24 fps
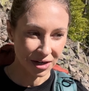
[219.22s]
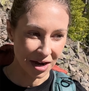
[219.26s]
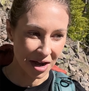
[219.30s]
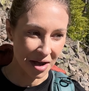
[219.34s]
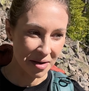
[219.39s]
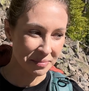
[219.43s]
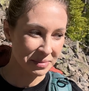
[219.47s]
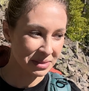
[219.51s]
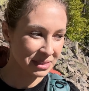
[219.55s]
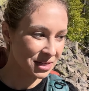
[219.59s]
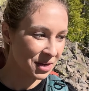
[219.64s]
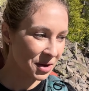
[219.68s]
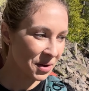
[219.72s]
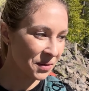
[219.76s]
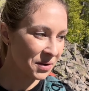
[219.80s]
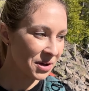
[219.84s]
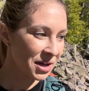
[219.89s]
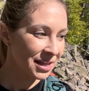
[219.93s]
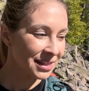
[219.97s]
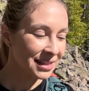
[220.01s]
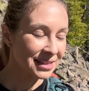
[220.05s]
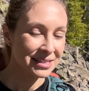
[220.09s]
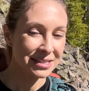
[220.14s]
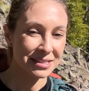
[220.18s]
comes. So
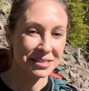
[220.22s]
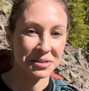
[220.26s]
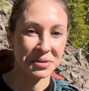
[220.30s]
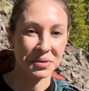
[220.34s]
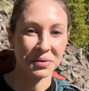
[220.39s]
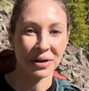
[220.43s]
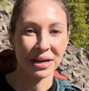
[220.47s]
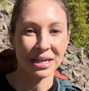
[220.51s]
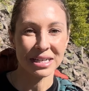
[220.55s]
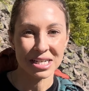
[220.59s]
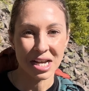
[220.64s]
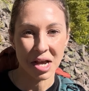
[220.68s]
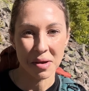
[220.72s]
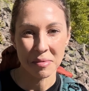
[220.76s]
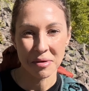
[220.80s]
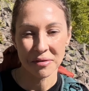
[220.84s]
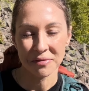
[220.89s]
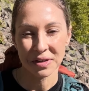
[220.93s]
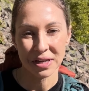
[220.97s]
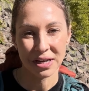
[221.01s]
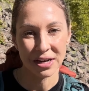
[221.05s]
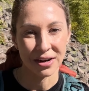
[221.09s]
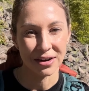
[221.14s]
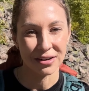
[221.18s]
this is a great time of
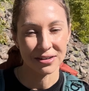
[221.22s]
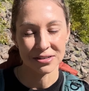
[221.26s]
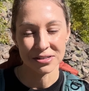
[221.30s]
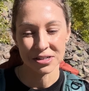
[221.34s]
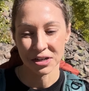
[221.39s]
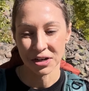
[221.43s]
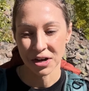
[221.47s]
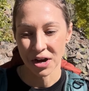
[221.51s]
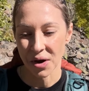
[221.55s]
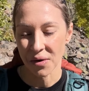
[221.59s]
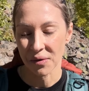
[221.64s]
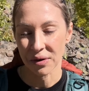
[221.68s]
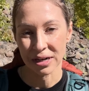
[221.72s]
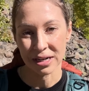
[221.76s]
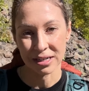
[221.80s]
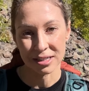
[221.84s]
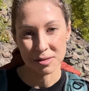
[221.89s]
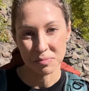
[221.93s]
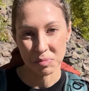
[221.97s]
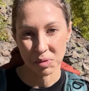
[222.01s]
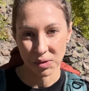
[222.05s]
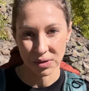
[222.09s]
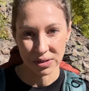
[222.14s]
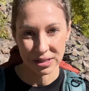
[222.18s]
year to go and
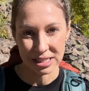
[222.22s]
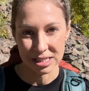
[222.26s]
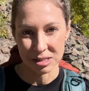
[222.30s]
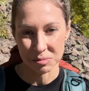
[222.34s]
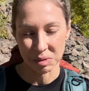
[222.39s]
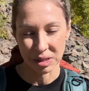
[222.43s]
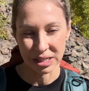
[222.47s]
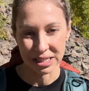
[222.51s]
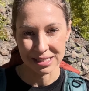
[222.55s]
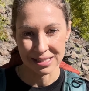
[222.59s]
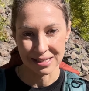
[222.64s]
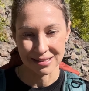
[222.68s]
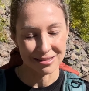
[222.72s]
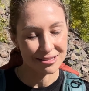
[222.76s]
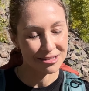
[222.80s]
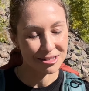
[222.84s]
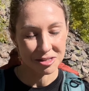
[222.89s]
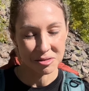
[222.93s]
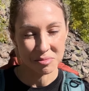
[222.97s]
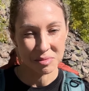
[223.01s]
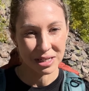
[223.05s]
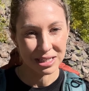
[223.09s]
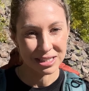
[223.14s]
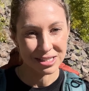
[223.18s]
explore these places.
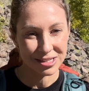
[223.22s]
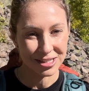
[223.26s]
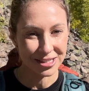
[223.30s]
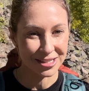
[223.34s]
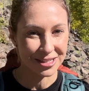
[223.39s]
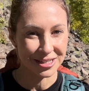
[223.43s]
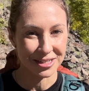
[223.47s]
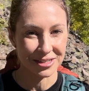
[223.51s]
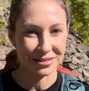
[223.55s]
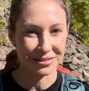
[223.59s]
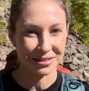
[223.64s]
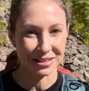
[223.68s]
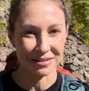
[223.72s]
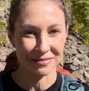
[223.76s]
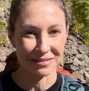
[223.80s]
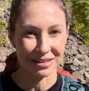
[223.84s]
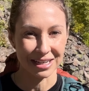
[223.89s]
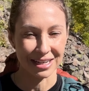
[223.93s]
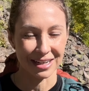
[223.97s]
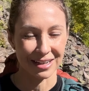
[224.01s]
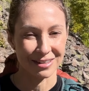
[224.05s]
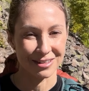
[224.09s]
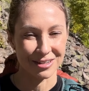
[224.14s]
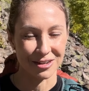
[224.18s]
Just make sure you're
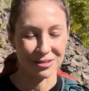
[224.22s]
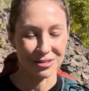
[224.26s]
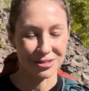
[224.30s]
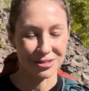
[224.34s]
leaving no